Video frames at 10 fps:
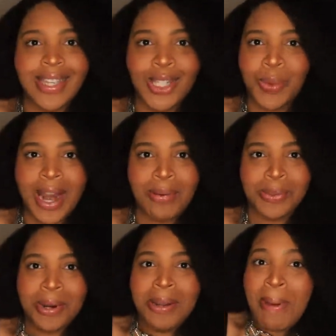this is what I was
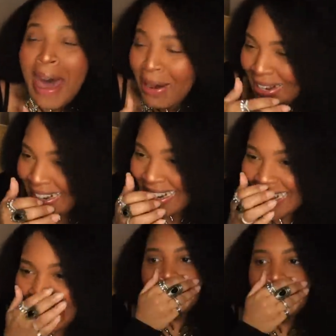worried about.
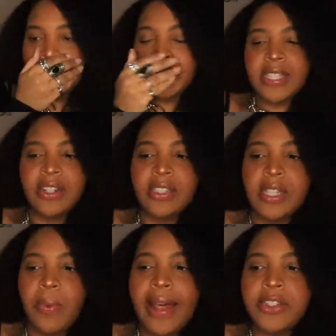But
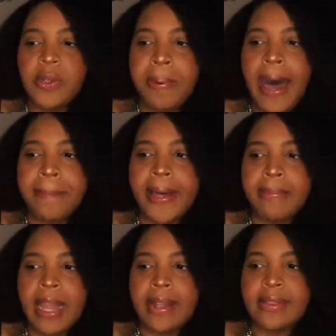seriously, why did you pop
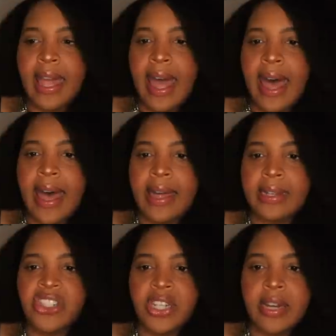up like
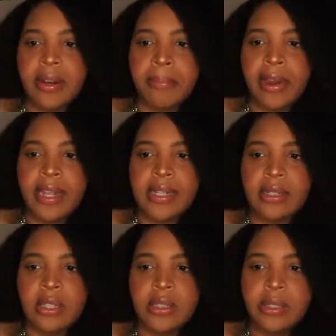that? Generic brand
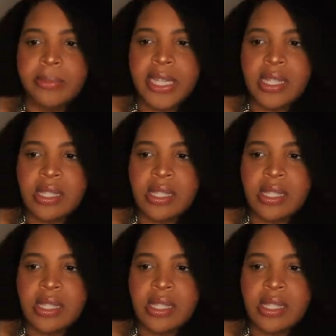Dr. Loomis?